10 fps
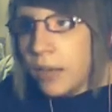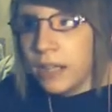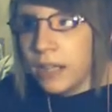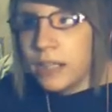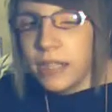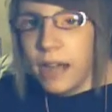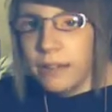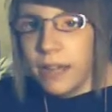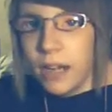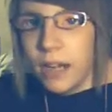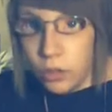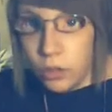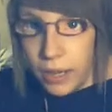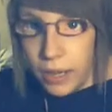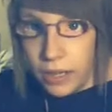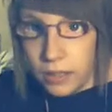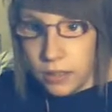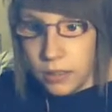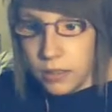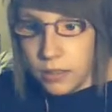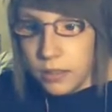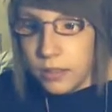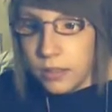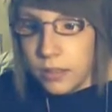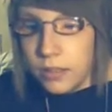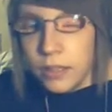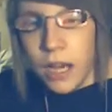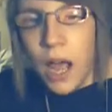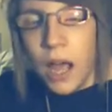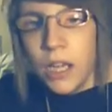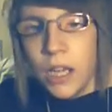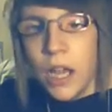and I decide that I'm going to bed, then I